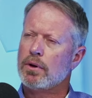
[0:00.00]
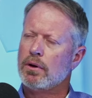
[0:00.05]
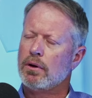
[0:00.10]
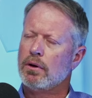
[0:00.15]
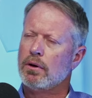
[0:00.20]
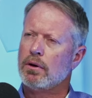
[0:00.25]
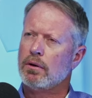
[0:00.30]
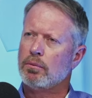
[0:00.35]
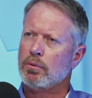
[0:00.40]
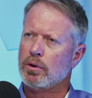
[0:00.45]

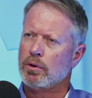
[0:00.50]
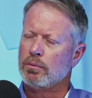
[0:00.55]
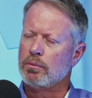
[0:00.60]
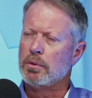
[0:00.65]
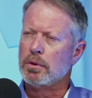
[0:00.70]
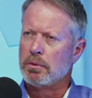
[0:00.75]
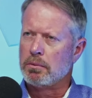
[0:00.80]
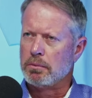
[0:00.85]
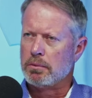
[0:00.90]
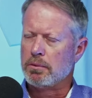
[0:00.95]

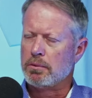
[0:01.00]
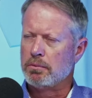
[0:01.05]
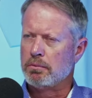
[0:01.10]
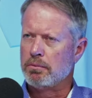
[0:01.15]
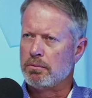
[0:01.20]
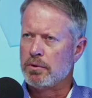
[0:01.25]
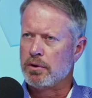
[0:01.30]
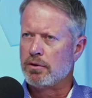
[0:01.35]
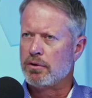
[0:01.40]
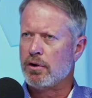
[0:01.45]

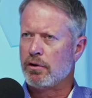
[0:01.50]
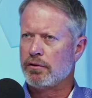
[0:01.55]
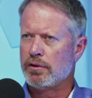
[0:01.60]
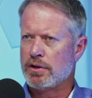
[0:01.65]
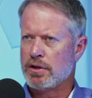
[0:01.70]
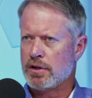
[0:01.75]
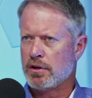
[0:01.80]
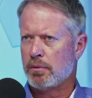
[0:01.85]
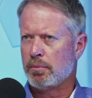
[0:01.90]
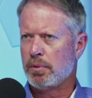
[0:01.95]
you dove
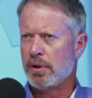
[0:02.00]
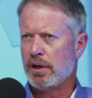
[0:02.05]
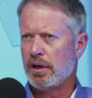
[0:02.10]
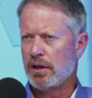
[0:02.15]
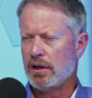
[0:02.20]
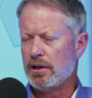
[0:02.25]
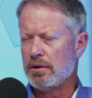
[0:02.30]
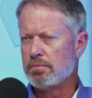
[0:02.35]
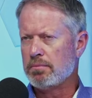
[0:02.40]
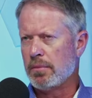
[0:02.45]
into the
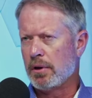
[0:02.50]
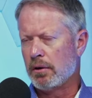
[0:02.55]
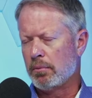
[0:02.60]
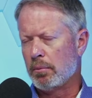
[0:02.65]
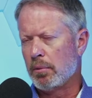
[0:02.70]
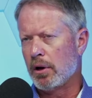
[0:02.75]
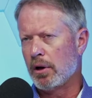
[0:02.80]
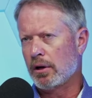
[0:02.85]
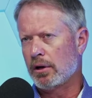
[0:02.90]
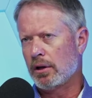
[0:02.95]
PE
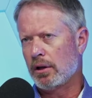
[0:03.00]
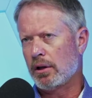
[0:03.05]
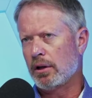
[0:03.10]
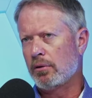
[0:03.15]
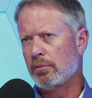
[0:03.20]
market a little